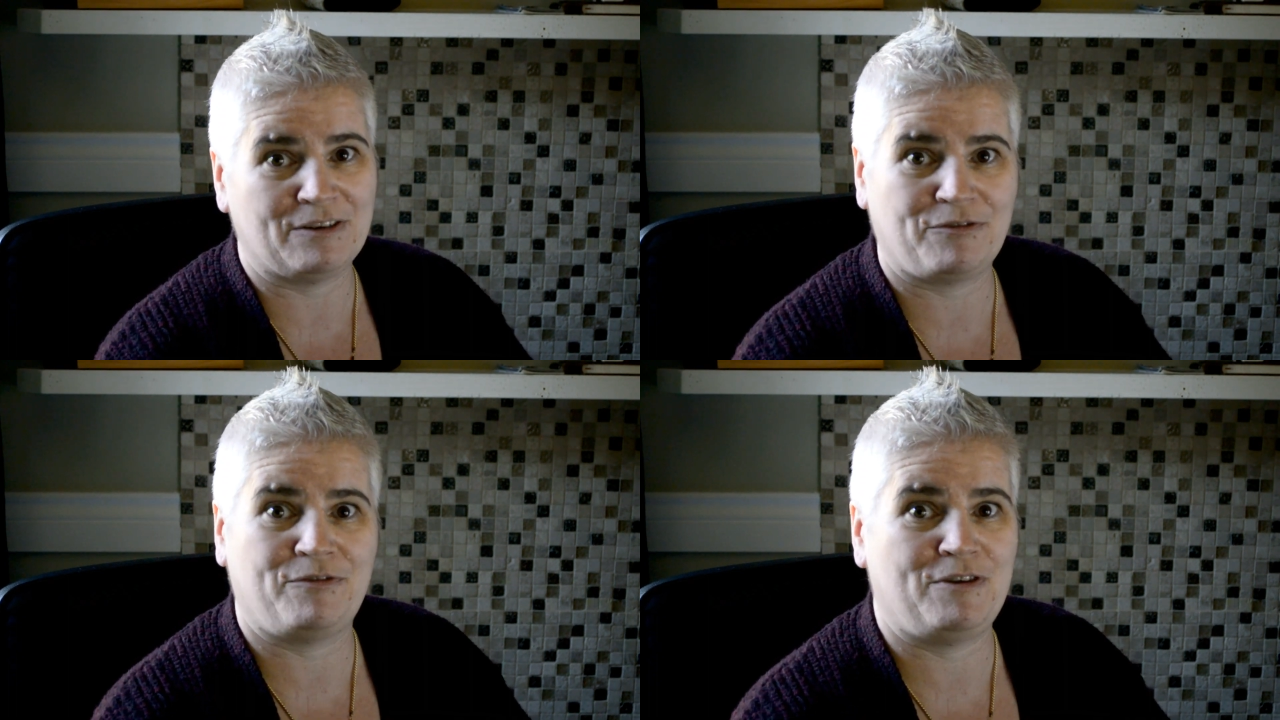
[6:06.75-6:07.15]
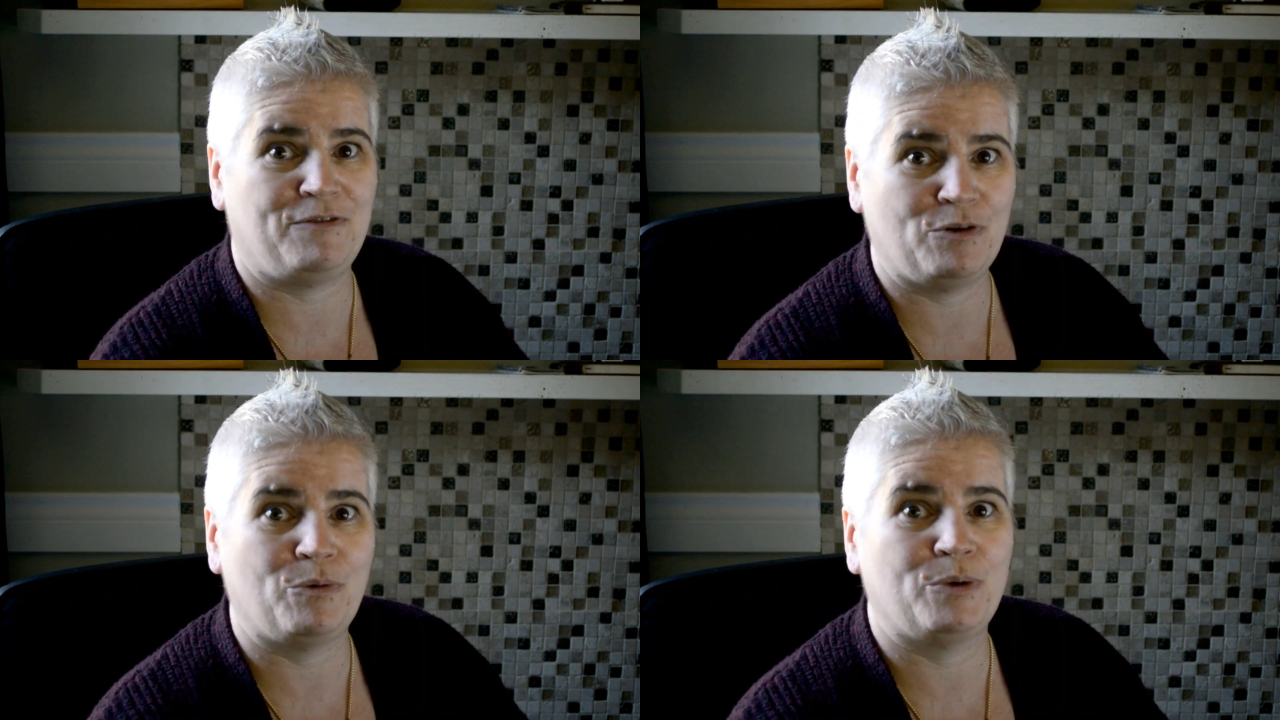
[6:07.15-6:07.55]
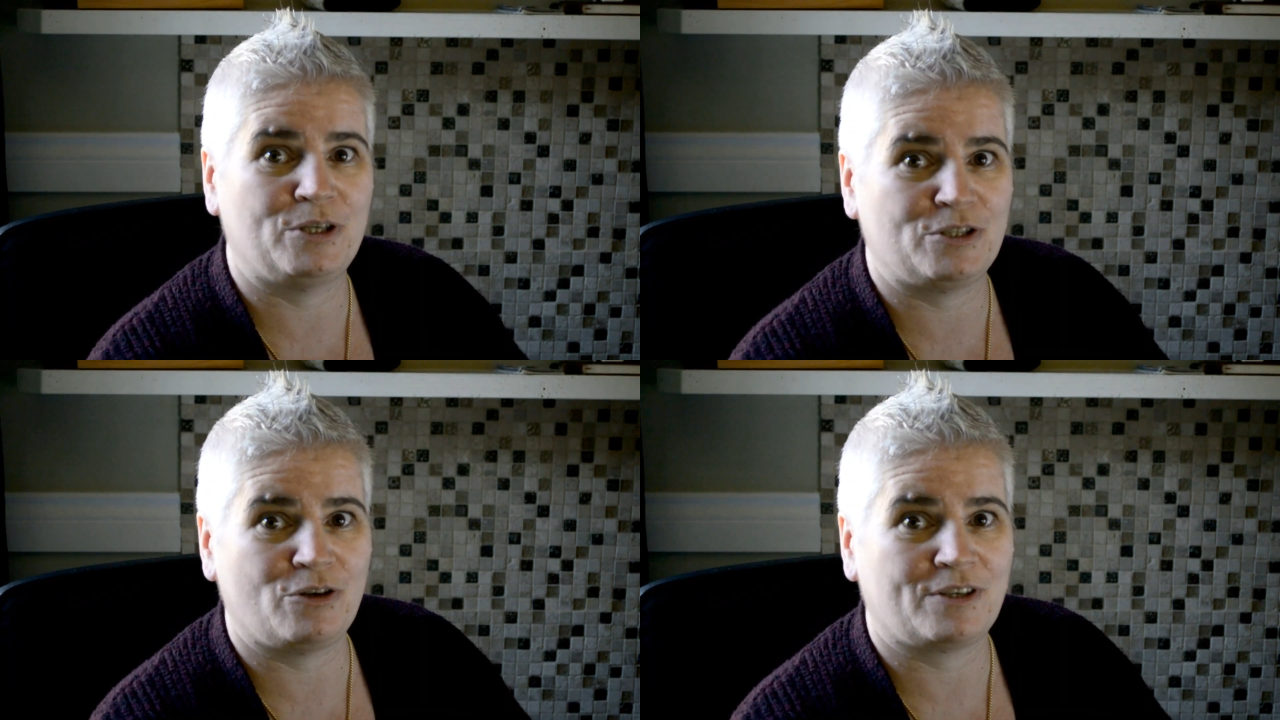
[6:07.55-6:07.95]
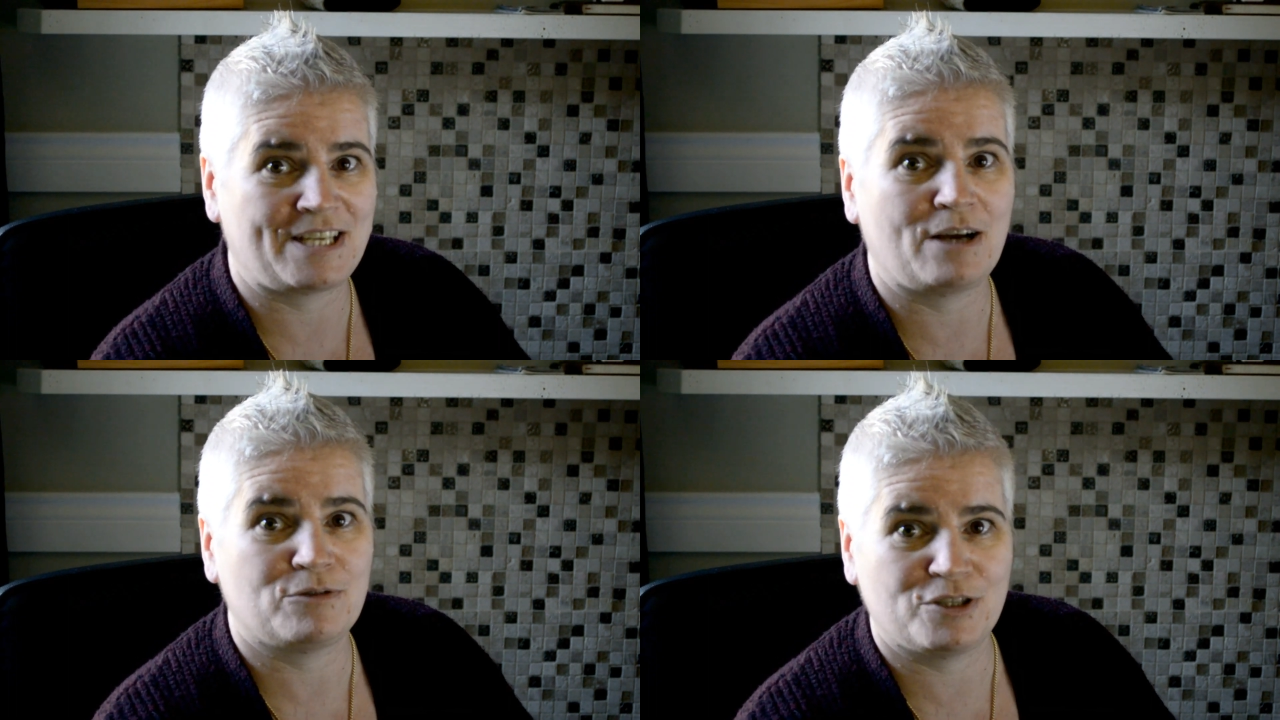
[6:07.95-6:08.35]
if your Word doc
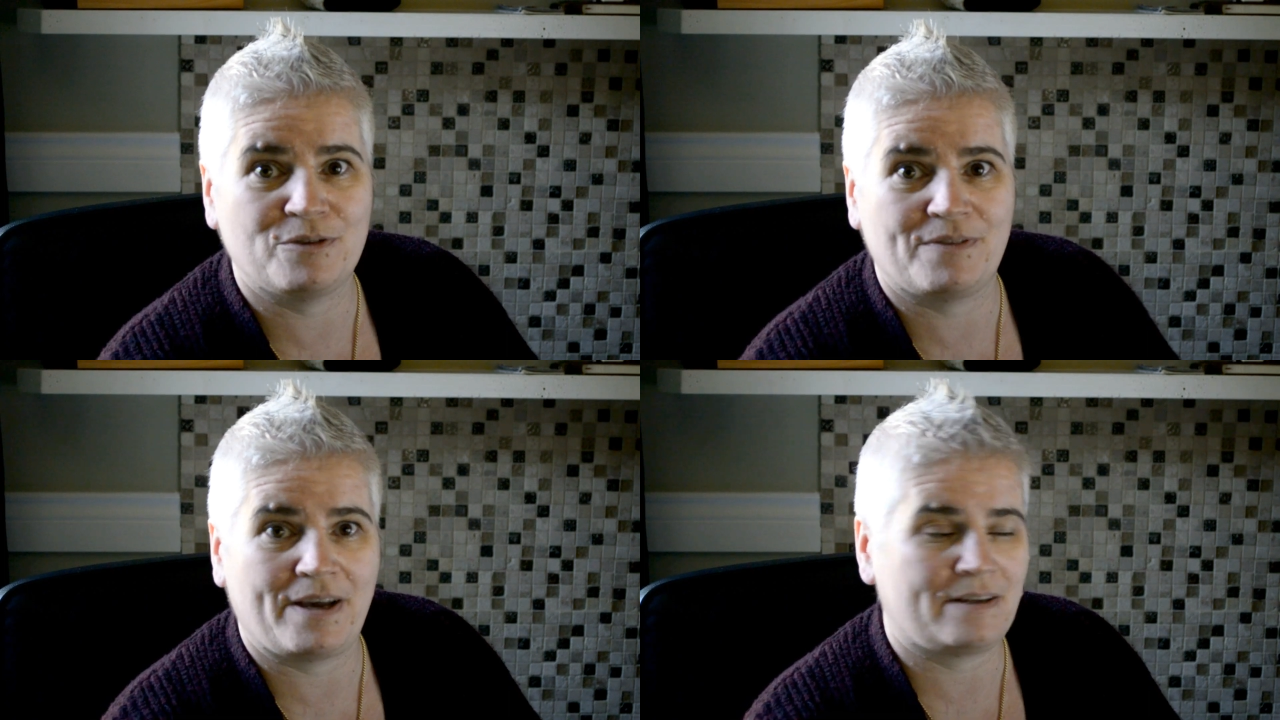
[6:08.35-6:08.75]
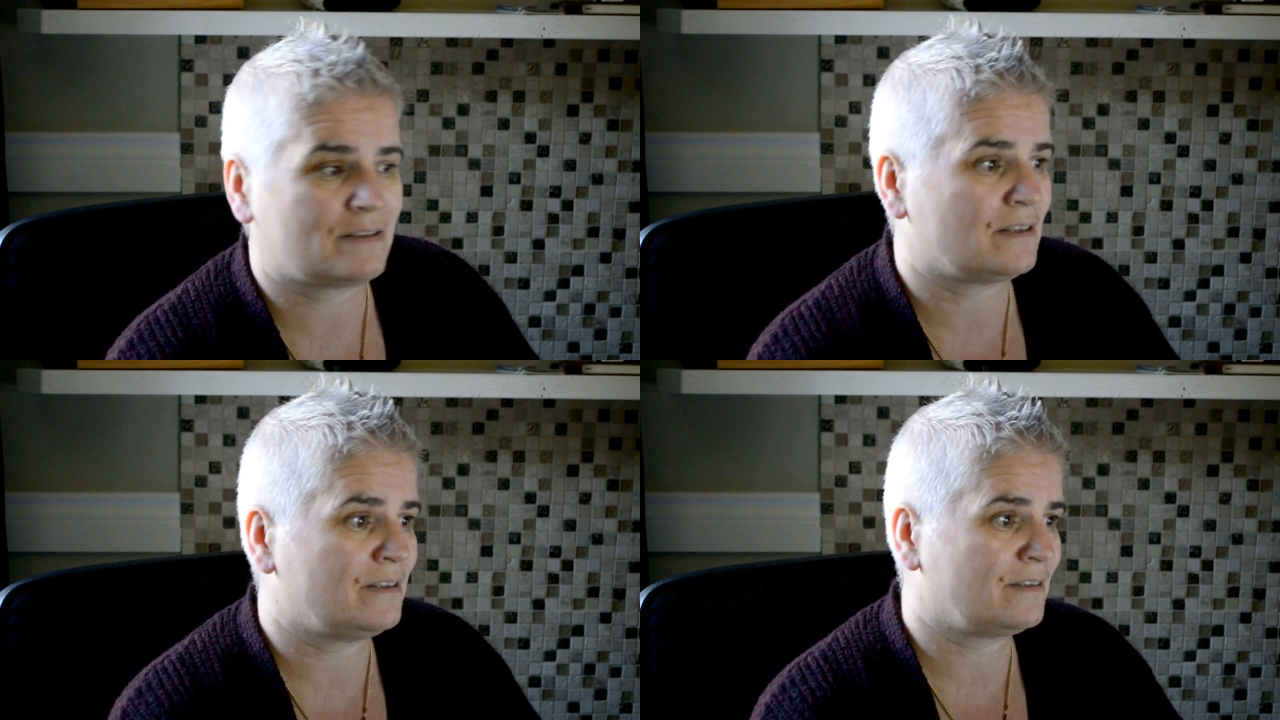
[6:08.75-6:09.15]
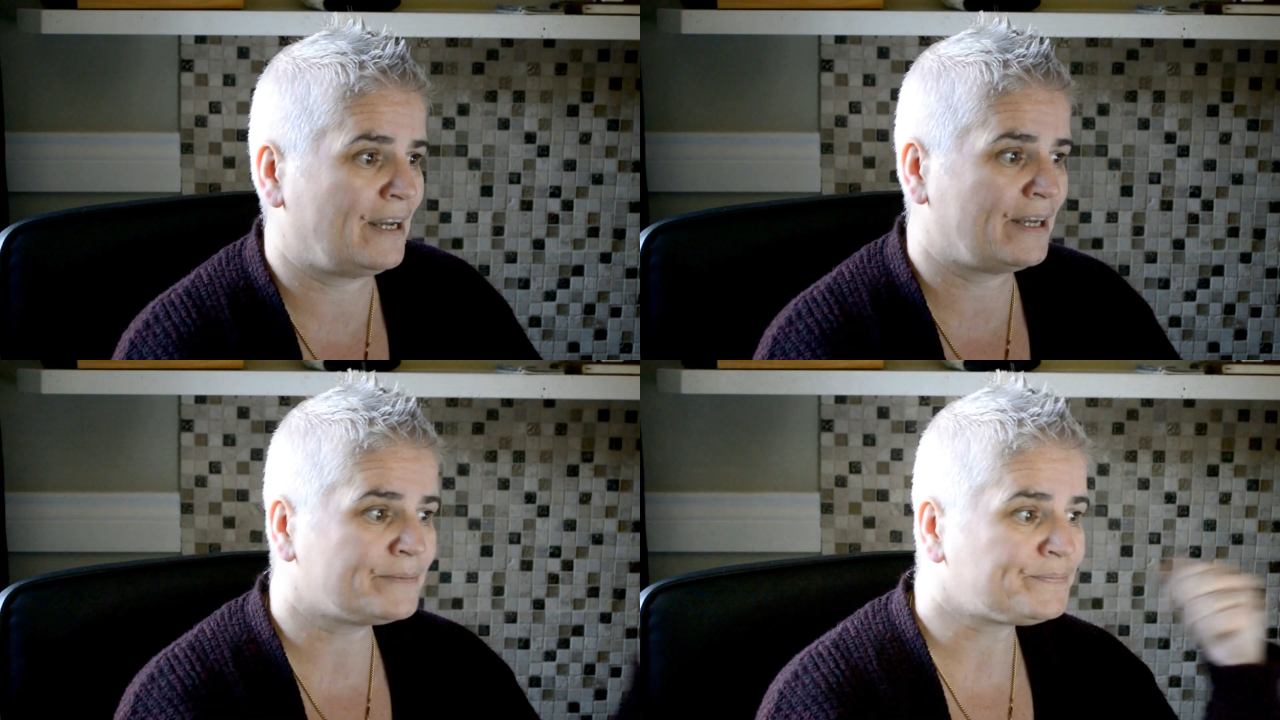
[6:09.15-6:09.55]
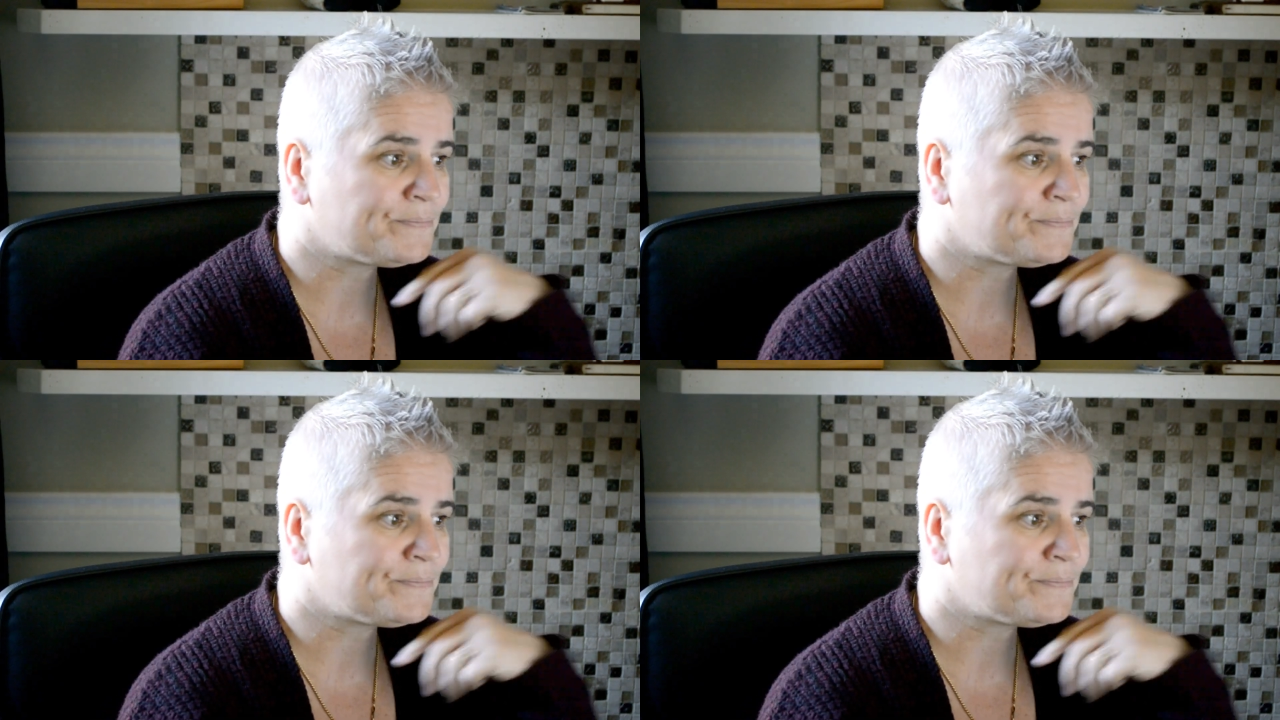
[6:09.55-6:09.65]
tells you that, okay?